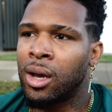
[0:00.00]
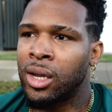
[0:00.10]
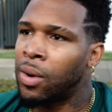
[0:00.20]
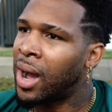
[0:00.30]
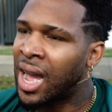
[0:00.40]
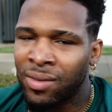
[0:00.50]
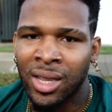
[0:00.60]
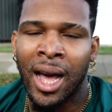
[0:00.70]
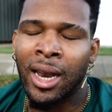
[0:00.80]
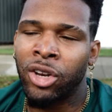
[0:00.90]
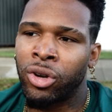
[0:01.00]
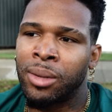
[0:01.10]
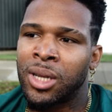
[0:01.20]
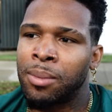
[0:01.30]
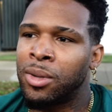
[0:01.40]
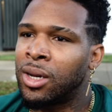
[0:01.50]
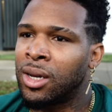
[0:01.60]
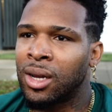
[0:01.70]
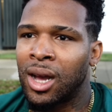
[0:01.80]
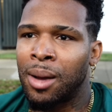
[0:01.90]
you know, I have a lot of dreams. I'm
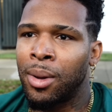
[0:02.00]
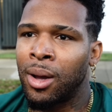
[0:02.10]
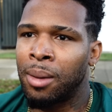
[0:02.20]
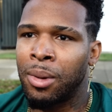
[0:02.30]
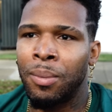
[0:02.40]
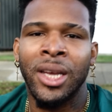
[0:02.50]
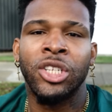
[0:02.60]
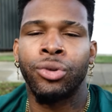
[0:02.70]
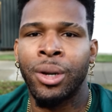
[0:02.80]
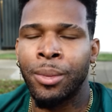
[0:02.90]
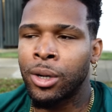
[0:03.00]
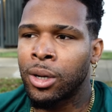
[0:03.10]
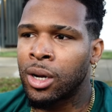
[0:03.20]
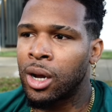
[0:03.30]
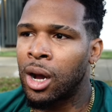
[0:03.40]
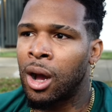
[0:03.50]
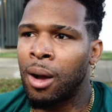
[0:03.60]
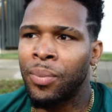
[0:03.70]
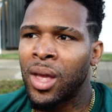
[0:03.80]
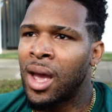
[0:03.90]
a big dreamer.
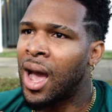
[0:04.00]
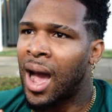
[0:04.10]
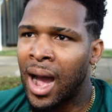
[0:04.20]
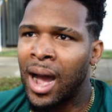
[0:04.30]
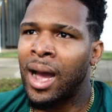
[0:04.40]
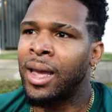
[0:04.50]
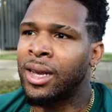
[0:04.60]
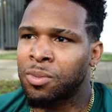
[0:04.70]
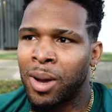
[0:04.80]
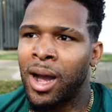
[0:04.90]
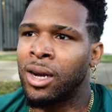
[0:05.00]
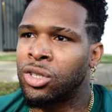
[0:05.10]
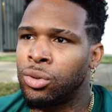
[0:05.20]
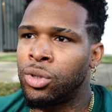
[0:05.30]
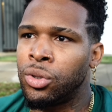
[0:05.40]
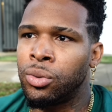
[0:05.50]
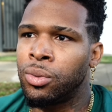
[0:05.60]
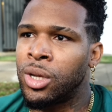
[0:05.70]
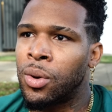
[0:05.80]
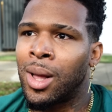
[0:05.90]
I aspire to do,
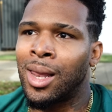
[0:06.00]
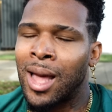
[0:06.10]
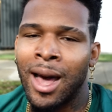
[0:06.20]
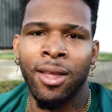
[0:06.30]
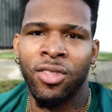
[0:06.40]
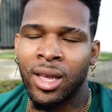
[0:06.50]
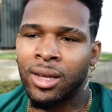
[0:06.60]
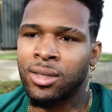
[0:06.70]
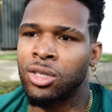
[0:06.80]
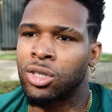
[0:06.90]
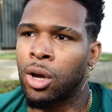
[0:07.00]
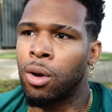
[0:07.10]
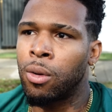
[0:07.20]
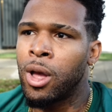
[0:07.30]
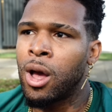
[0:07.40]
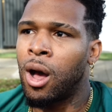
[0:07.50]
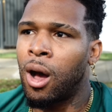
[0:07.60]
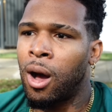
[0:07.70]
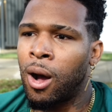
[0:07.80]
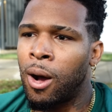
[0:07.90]
you know, a lot of things. So
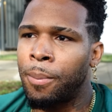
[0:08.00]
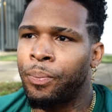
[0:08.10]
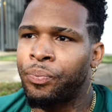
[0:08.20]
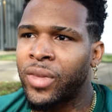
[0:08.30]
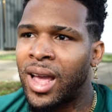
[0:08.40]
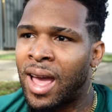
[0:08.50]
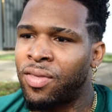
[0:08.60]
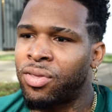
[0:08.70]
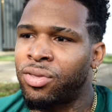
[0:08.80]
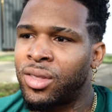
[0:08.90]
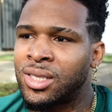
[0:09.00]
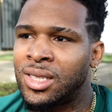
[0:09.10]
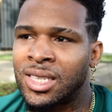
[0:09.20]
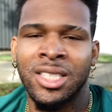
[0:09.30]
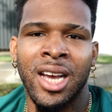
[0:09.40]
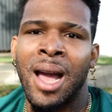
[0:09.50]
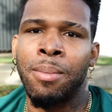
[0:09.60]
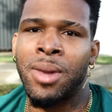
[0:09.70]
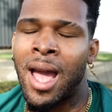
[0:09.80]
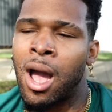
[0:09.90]
at this
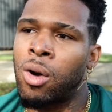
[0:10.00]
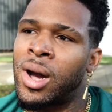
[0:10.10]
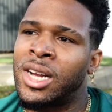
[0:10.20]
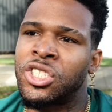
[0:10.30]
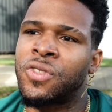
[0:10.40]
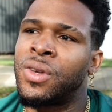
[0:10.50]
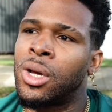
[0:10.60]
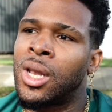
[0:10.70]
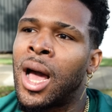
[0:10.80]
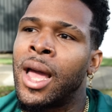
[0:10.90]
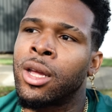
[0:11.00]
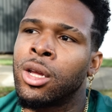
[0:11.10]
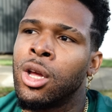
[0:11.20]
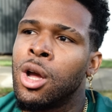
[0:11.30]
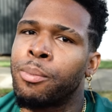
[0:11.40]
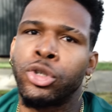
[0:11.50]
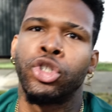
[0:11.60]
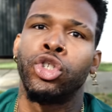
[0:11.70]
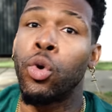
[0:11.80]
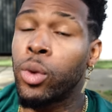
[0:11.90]
time now, I just feel like
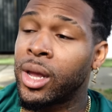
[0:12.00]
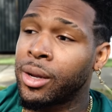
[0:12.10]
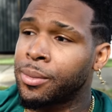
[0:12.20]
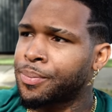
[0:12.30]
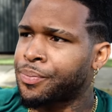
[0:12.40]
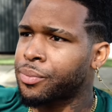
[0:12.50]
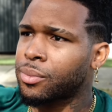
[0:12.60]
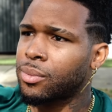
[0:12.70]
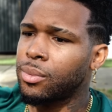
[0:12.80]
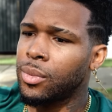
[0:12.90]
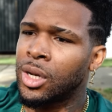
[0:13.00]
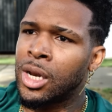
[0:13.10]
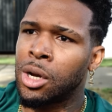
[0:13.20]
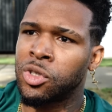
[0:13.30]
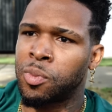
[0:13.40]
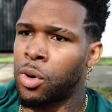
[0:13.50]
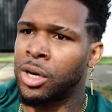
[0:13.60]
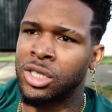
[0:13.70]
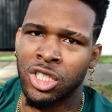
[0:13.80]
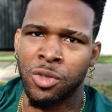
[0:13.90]
pursuing, you know,
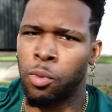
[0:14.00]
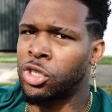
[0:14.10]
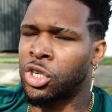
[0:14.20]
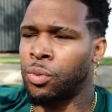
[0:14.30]
sports